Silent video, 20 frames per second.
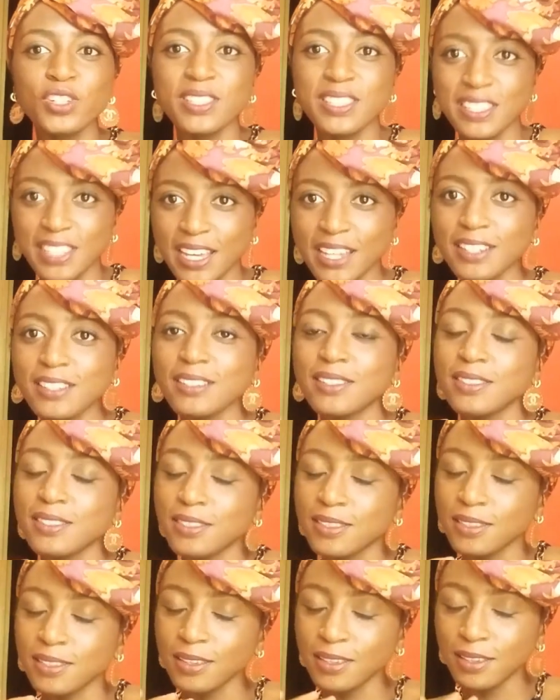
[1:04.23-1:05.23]
your design
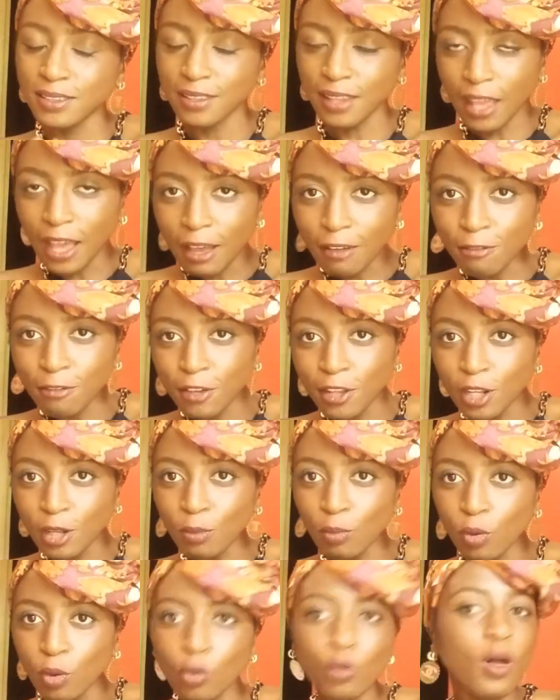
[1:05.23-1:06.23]
is
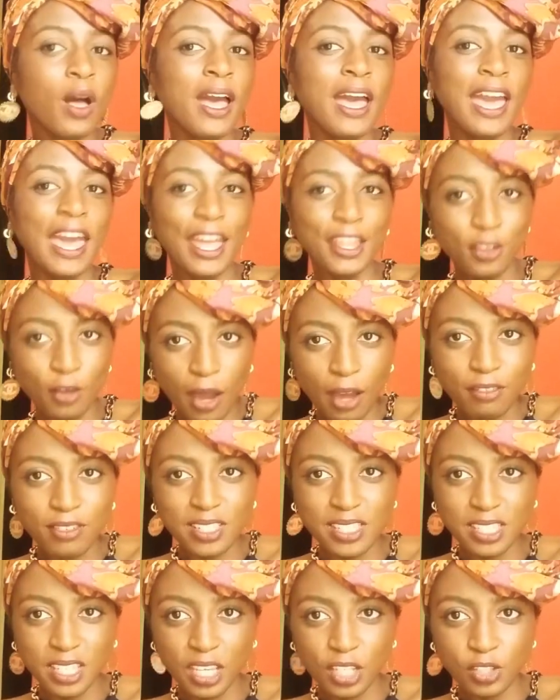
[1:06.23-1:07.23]
available and you have
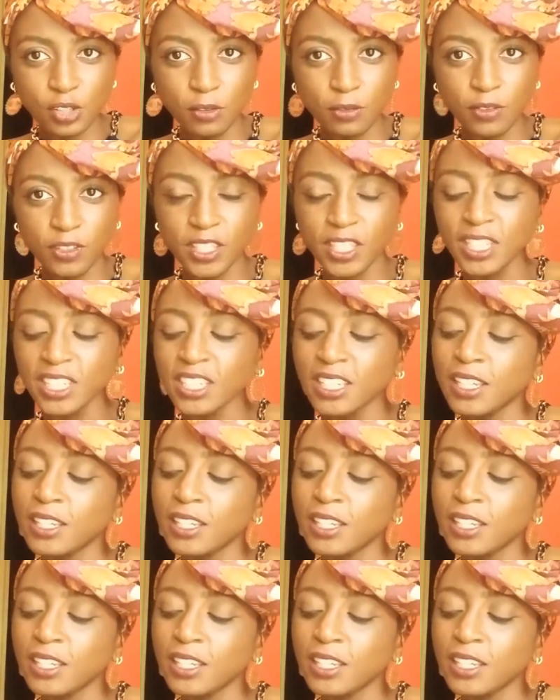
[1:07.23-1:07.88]
a sketch of it,